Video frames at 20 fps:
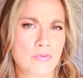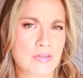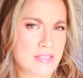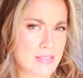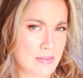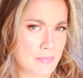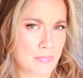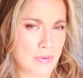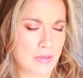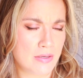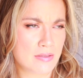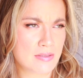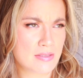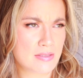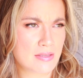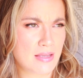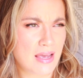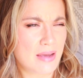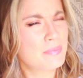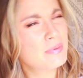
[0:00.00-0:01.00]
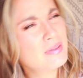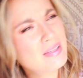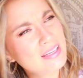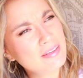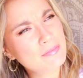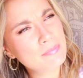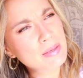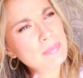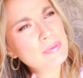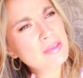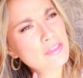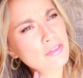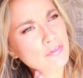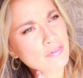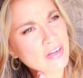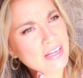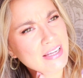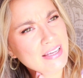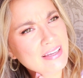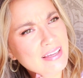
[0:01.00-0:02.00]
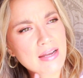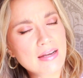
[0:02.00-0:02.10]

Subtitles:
recent books, I believe, maybe three.